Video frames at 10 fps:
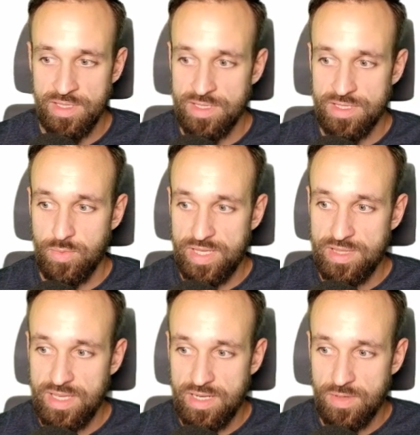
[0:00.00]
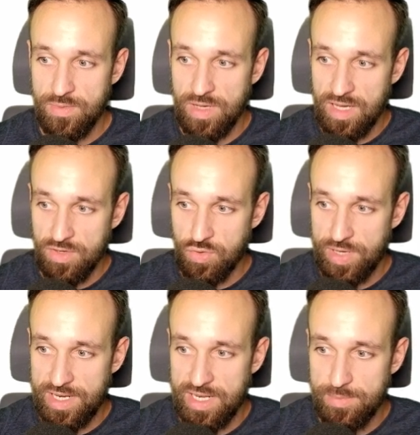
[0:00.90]
So within that
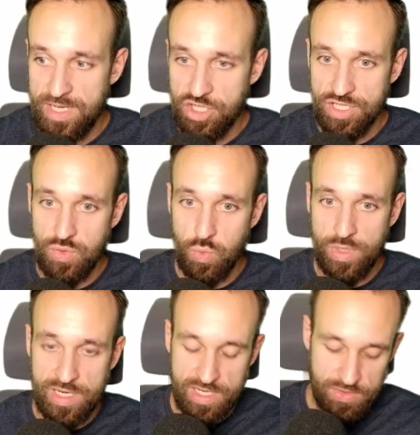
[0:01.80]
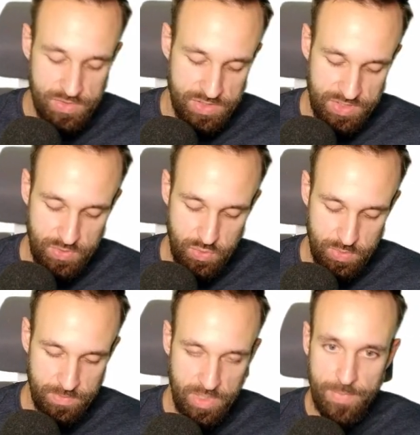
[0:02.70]
create animation, we can now
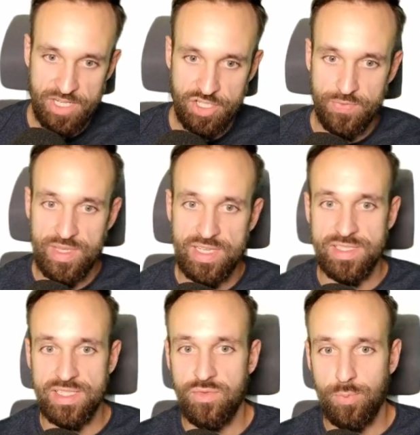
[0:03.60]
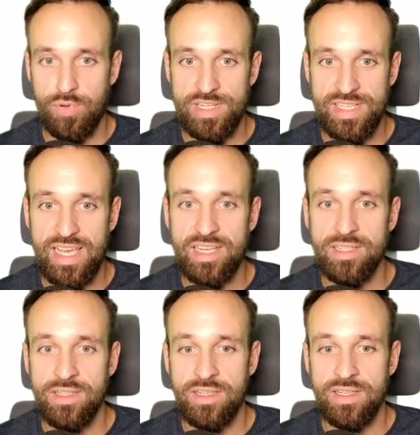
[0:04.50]
do a bunch of things. If we press
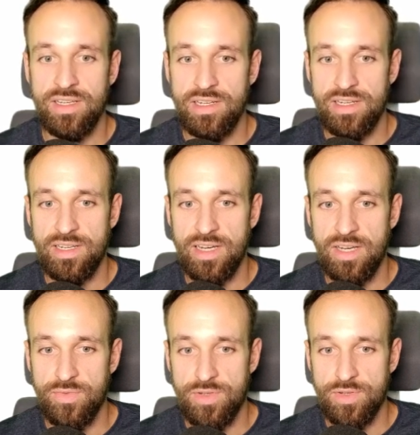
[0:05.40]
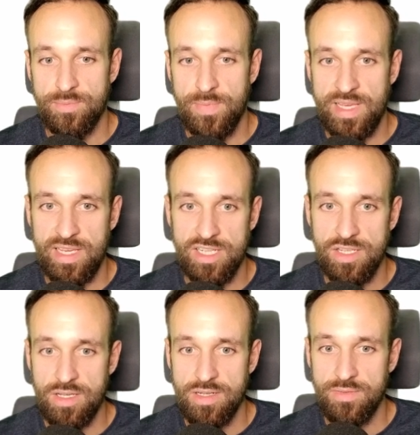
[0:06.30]
add after making a
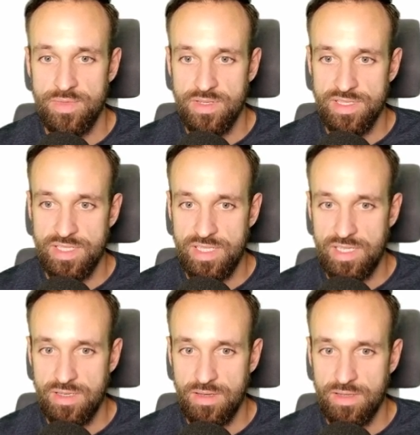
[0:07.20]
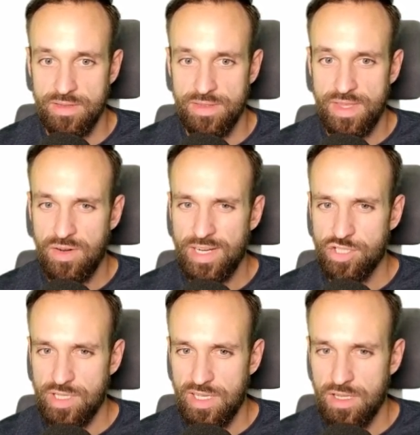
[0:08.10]
dot, you can see there are
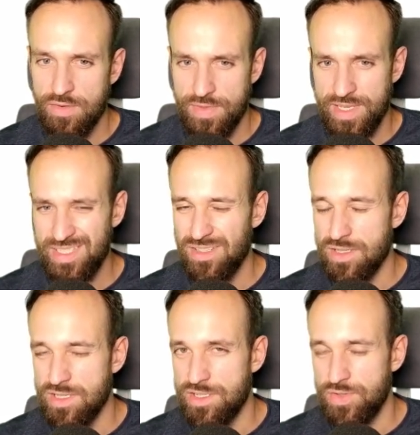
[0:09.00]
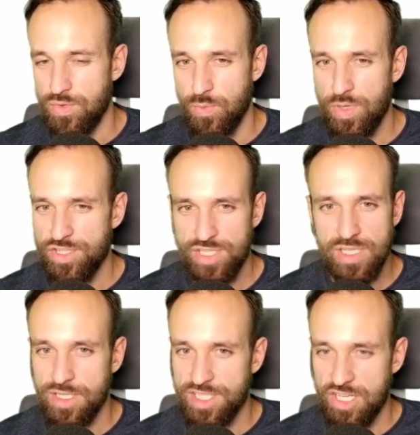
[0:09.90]
actually a lot of things you can do, and we're just
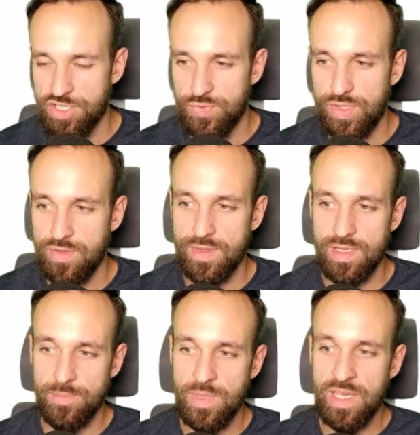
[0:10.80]
gonna touch a few of them,